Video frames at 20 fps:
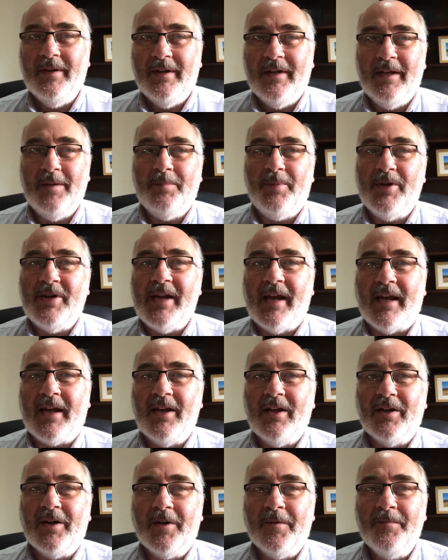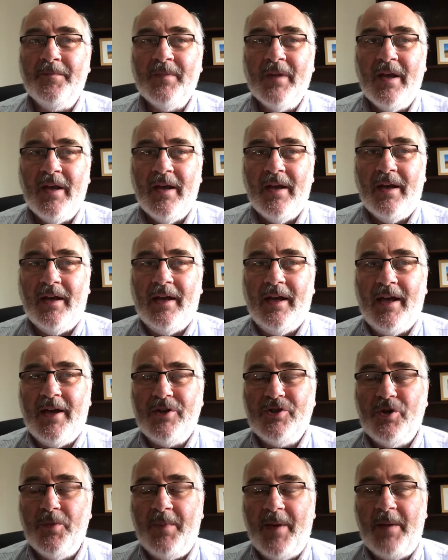in particular,
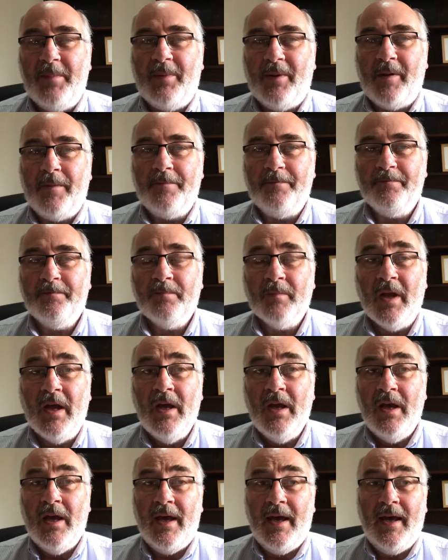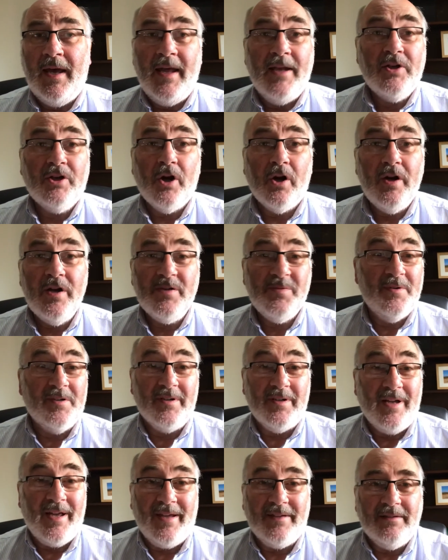to people.
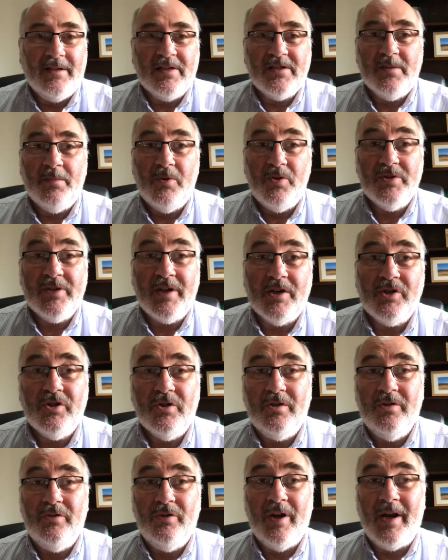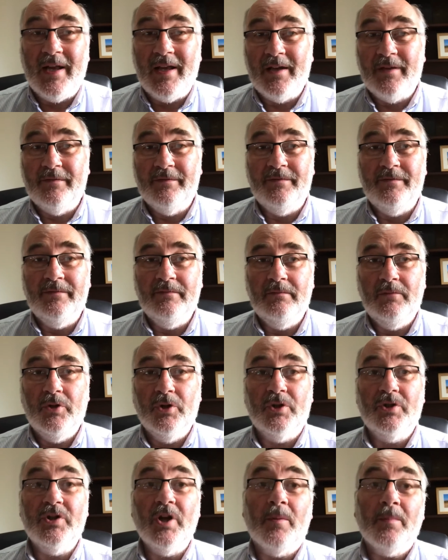Encouragement, I suppose I shouldn't really have
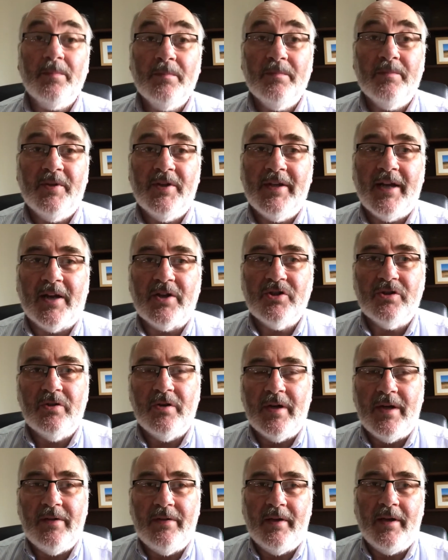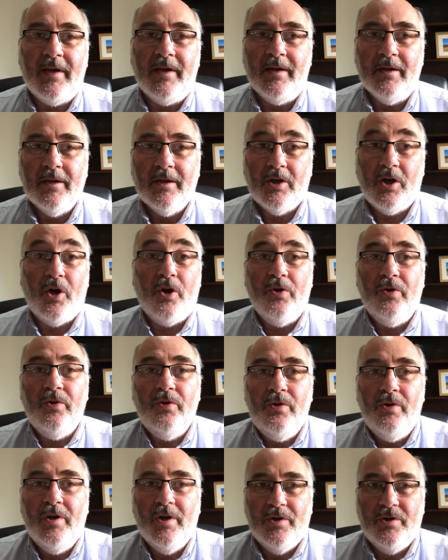looked up the dictionary. The
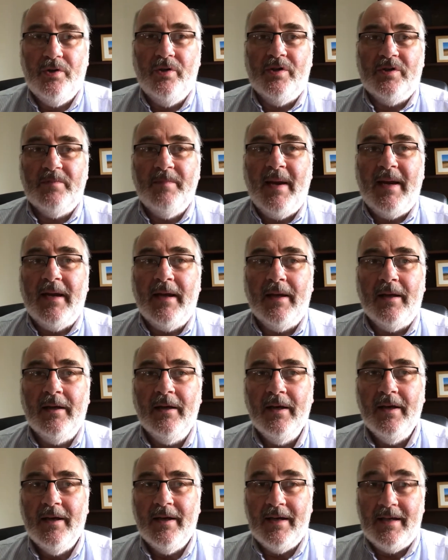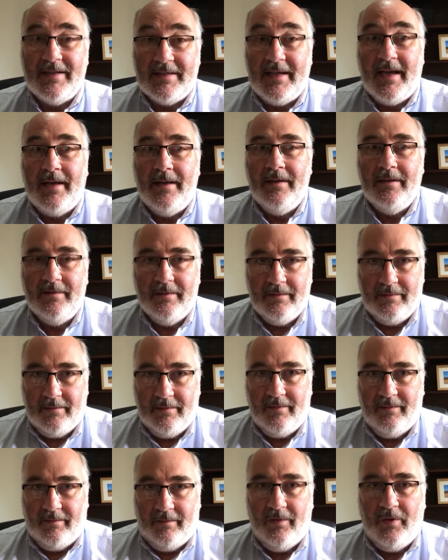clue to its meaning is in
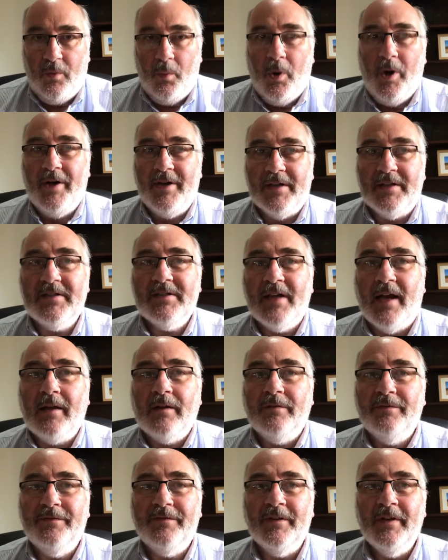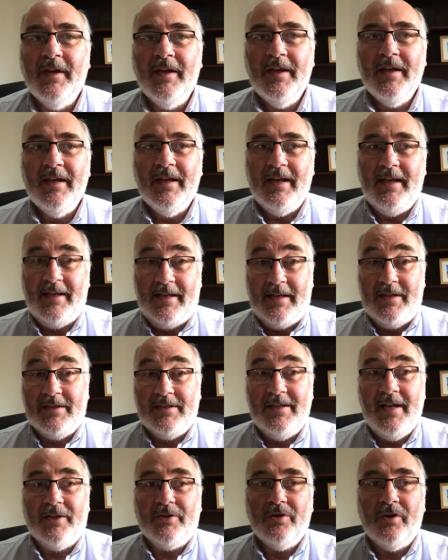the word itself. It is
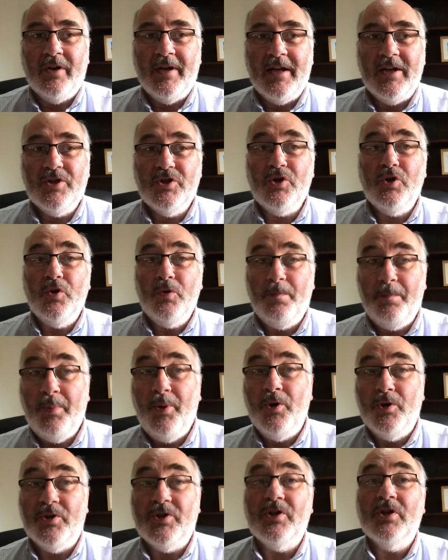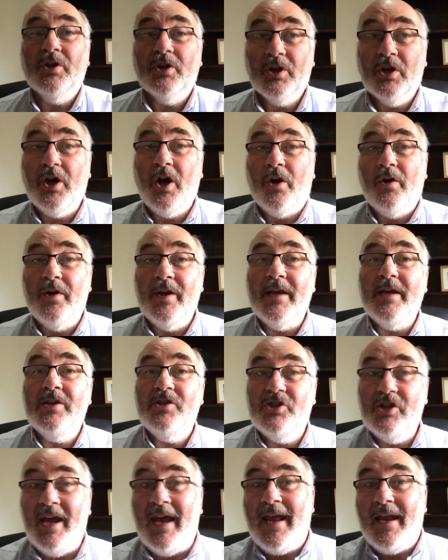literally to put
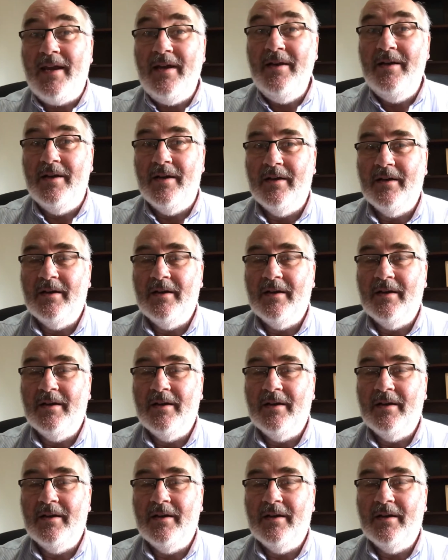courage in,